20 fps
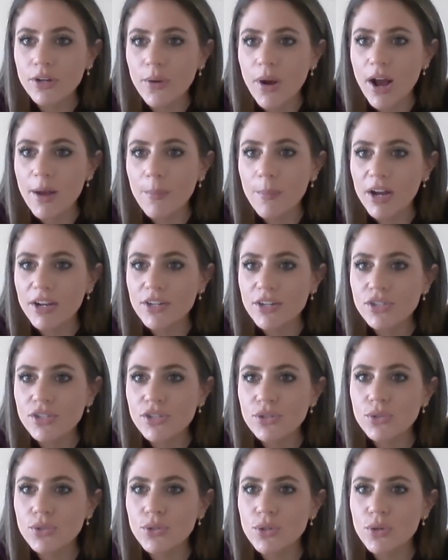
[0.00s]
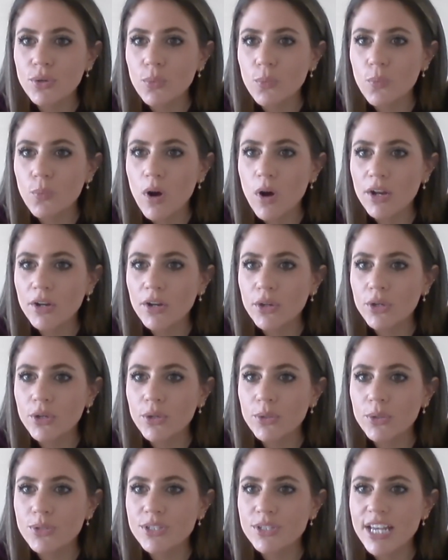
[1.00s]
I just saw one
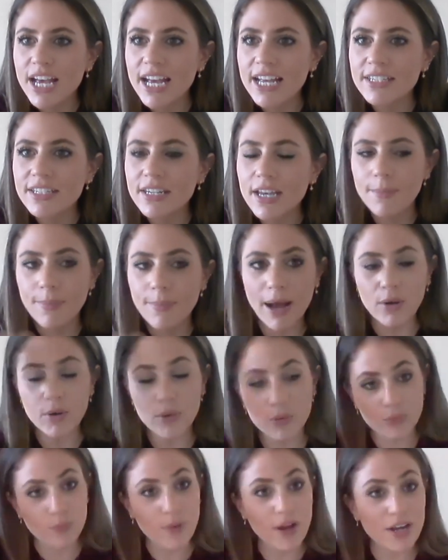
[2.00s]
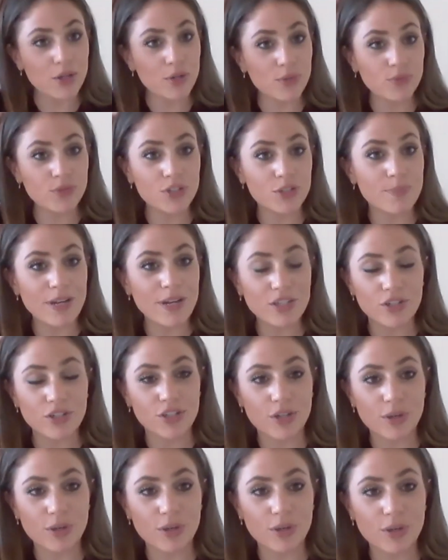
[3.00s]
who said about where you just mentioned,
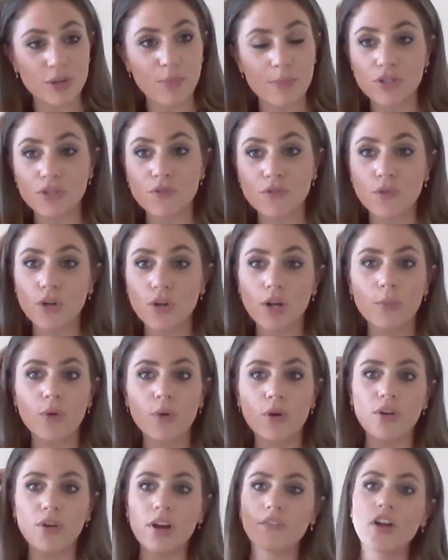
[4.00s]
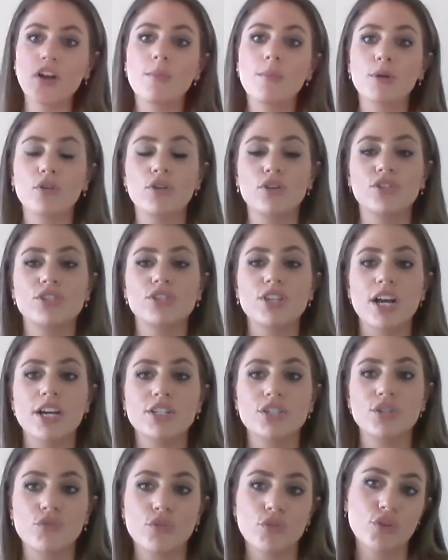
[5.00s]
so it might be good to follow on. I've come across
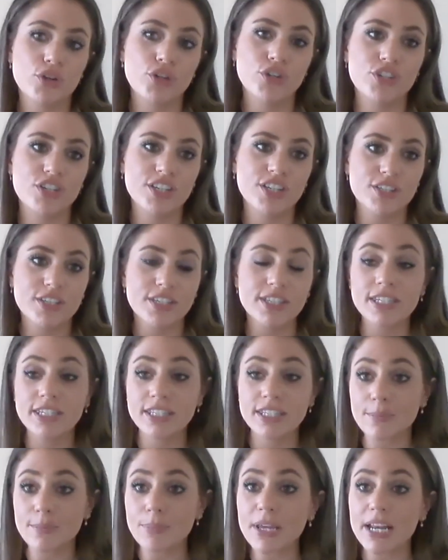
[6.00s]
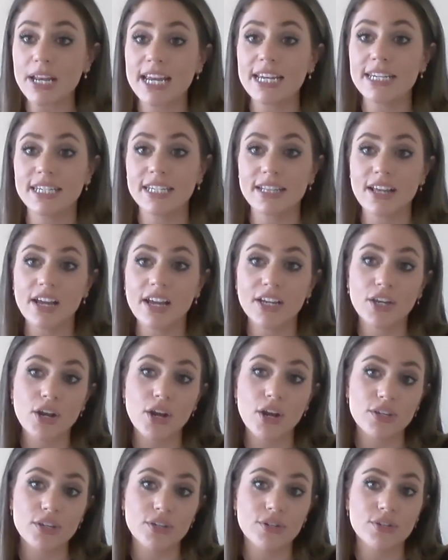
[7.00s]
certain recruiters stipulating that I
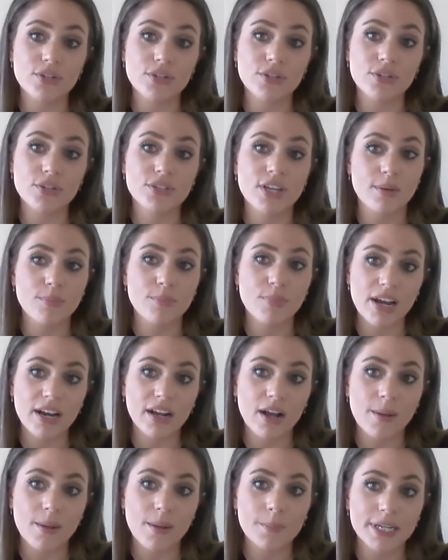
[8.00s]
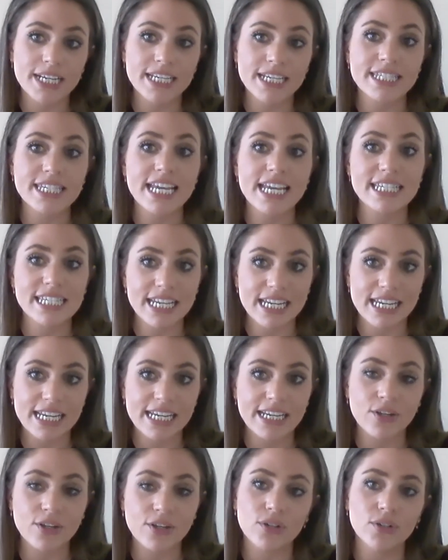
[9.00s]
can only use certain umbrella companies. Is
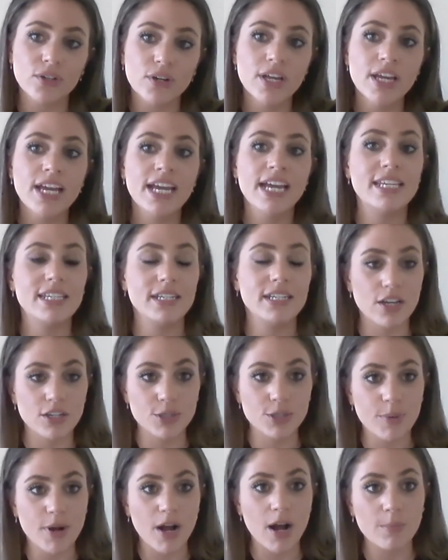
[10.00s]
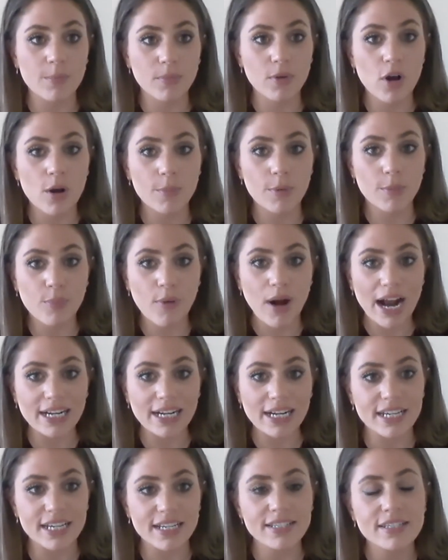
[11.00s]
it legal? Is it going to become common
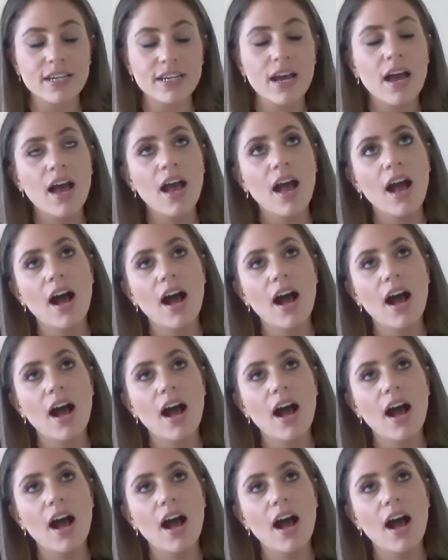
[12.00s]
practice?